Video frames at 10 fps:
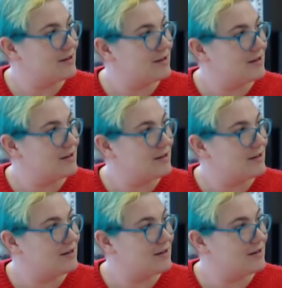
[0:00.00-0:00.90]

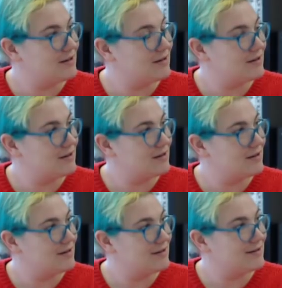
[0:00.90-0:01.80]

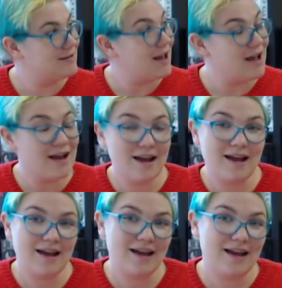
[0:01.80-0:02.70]

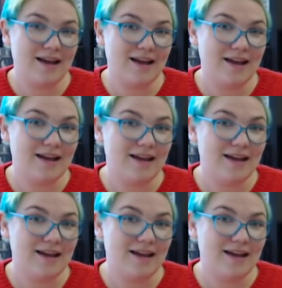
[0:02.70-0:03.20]
[no speech]